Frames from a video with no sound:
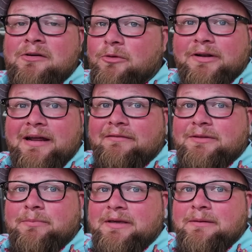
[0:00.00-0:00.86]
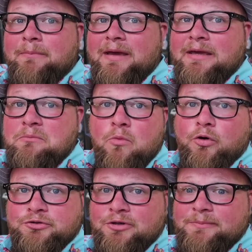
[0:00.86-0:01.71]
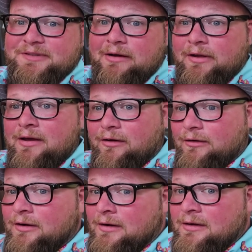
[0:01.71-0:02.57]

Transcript: We're gonna have to be making more trips down here,